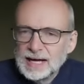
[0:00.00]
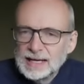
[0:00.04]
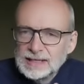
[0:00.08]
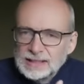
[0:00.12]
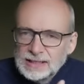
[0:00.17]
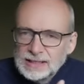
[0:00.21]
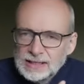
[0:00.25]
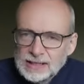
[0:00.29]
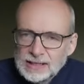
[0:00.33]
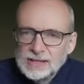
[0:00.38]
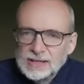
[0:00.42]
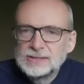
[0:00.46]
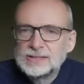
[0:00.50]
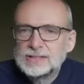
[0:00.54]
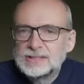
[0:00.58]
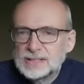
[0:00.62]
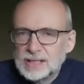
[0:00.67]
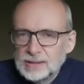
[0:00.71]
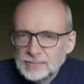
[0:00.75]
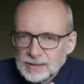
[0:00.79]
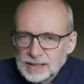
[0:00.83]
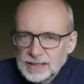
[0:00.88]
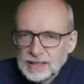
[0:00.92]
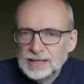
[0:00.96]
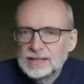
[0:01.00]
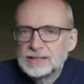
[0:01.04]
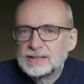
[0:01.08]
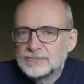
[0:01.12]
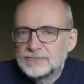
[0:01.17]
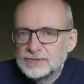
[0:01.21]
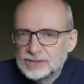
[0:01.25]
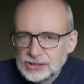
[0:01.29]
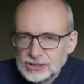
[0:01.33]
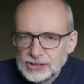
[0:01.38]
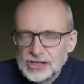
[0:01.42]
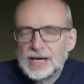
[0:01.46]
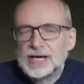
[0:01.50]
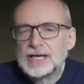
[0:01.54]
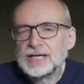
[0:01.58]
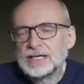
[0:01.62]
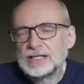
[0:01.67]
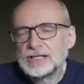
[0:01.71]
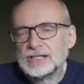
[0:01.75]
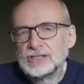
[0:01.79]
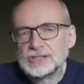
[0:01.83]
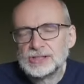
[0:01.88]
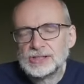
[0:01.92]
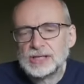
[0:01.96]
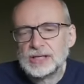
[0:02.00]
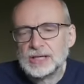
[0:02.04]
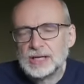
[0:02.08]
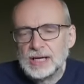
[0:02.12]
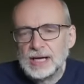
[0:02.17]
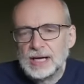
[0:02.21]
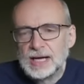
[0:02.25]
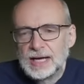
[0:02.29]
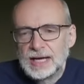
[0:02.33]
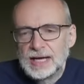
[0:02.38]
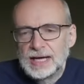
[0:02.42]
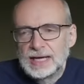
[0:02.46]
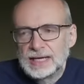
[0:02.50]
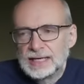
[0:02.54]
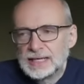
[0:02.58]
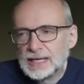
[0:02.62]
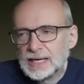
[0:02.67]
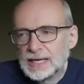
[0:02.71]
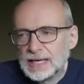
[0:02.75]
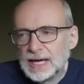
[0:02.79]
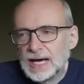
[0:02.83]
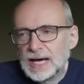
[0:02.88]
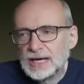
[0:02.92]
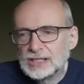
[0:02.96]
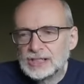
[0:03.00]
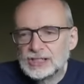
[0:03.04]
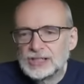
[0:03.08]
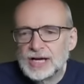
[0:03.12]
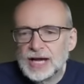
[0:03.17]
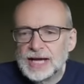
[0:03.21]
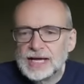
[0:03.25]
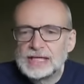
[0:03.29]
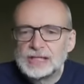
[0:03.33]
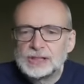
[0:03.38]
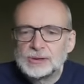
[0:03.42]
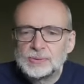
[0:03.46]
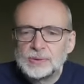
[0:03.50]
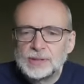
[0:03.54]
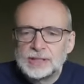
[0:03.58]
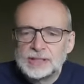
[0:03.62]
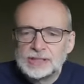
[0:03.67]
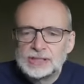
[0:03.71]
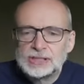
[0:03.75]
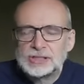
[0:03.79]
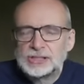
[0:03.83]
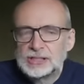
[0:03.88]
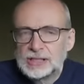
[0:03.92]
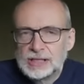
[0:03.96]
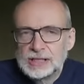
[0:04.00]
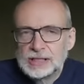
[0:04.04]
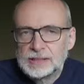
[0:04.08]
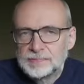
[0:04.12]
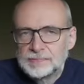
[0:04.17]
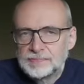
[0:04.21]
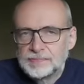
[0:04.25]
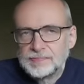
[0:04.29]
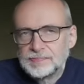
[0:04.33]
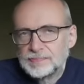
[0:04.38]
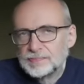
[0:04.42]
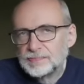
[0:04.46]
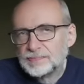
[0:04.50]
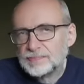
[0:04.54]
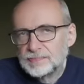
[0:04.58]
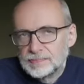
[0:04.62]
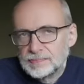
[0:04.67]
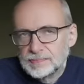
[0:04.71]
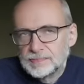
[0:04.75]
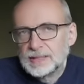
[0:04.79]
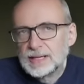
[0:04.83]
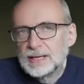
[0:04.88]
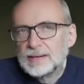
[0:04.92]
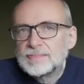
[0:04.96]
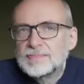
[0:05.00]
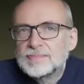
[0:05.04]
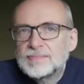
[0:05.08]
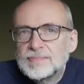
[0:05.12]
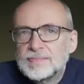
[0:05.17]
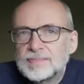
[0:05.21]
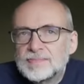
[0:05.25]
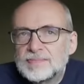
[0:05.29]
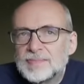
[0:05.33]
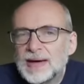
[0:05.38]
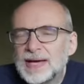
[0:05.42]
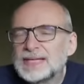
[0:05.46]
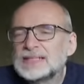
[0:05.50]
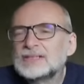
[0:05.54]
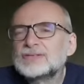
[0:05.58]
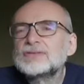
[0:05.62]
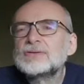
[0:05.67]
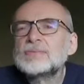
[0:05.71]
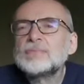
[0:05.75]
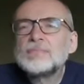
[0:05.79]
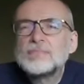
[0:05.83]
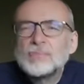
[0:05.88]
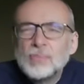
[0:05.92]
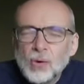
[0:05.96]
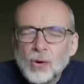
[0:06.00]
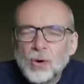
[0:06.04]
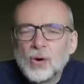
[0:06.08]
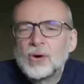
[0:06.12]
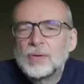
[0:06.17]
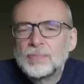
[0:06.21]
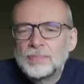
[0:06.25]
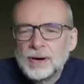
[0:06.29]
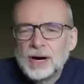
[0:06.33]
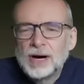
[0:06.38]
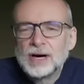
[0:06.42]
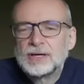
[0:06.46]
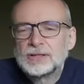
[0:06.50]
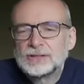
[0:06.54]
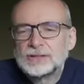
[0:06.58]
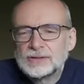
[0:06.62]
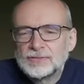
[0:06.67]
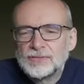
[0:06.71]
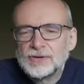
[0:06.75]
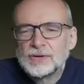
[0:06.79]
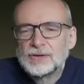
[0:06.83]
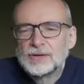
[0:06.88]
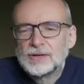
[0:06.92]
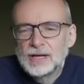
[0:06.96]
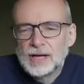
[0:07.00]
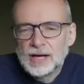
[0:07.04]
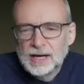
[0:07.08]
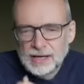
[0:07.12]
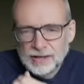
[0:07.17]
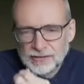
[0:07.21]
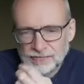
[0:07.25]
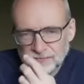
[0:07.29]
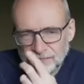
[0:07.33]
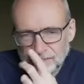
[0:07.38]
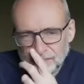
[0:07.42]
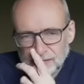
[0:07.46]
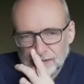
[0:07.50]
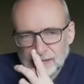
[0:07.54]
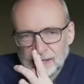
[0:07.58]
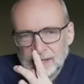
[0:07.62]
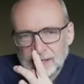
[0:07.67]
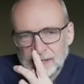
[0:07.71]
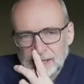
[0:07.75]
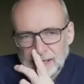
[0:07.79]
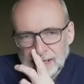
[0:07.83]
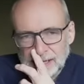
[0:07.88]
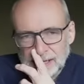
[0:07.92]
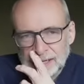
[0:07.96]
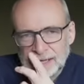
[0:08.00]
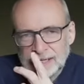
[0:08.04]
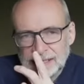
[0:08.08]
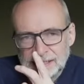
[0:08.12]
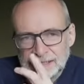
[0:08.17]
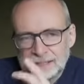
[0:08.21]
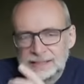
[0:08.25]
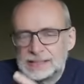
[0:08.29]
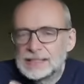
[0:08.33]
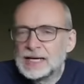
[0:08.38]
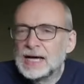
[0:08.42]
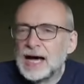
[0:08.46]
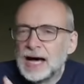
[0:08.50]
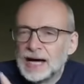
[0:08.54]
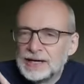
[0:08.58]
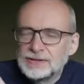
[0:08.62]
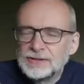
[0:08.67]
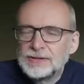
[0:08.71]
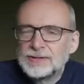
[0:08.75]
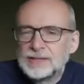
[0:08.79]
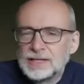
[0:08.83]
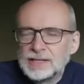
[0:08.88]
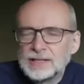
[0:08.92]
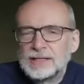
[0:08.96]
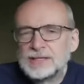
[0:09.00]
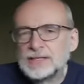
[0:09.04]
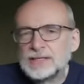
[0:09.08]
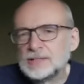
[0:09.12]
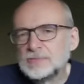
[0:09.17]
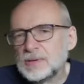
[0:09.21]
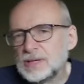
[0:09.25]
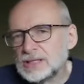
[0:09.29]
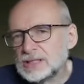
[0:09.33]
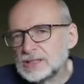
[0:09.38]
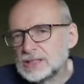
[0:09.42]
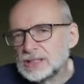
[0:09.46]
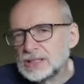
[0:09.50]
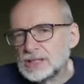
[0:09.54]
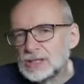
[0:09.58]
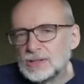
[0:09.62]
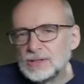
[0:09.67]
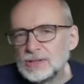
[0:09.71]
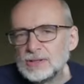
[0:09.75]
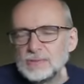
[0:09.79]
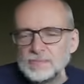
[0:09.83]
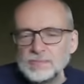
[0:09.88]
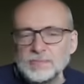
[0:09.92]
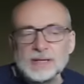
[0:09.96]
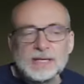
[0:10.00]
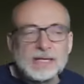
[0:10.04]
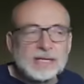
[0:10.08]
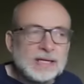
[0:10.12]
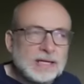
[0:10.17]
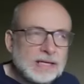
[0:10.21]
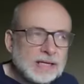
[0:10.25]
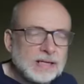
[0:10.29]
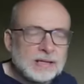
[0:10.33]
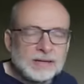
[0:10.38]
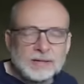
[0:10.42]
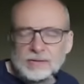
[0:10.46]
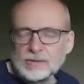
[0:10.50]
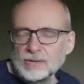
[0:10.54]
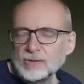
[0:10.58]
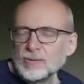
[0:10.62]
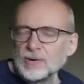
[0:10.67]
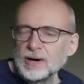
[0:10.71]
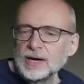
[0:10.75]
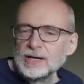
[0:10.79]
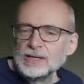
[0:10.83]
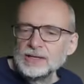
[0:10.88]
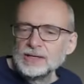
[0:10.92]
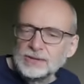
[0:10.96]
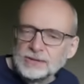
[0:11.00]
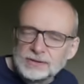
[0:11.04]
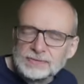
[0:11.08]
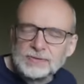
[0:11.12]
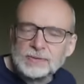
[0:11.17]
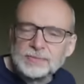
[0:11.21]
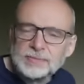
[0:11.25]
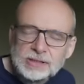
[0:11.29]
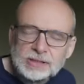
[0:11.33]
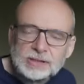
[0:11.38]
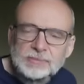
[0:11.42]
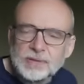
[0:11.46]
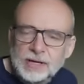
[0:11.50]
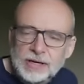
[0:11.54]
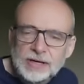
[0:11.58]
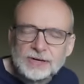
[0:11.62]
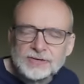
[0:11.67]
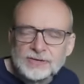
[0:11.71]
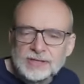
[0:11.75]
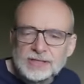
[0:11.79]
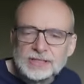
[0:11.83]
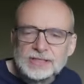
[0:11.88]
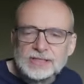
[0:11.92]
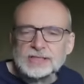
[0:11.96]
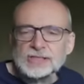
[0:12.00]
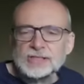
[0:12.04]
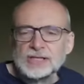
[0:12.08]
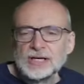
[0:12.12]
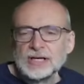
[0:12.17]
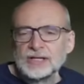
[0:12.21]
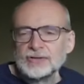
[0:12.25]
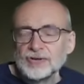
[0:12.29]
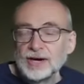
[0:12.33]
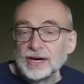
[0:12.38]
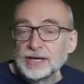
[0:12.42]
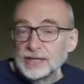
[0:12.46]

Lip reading: undergoes some kind of change, and a change which makes them more part of your life. And I do think that this person could be quite useful because Mercury is conjunct